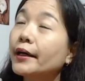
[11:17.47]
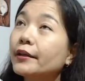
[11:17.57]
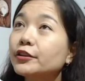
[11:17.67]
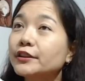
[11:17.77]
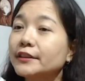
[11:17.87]

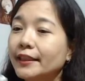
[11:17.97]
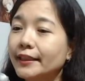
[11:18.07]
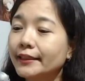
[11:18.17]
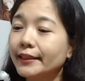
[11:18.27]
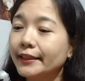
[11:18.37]

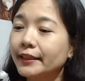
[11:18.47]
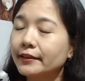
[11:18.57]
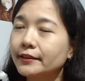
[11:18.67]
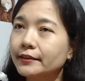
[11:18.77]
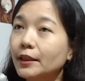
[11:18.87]
understand that
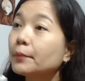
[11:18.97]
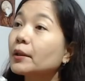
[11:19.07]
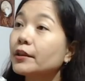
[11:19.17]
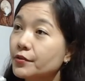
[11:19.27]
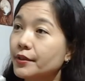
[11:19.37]
in some
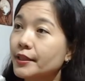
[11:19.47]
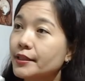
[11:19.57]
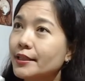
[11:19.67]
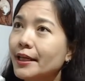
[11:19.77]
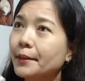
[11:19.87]

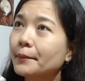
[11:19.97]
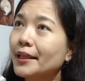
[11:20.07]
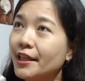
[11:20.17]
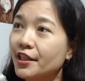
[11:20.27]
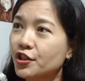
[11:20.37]
countries like
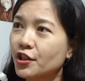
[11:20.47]
Malaysia